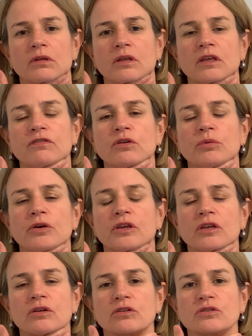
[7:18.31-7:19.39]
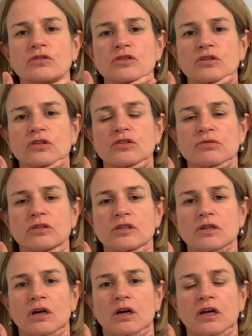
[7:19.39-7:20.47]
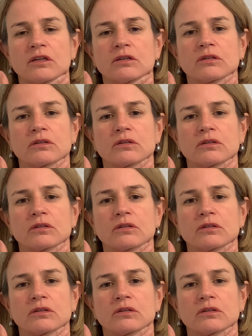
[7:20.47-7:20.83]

If you're working on your surgery side,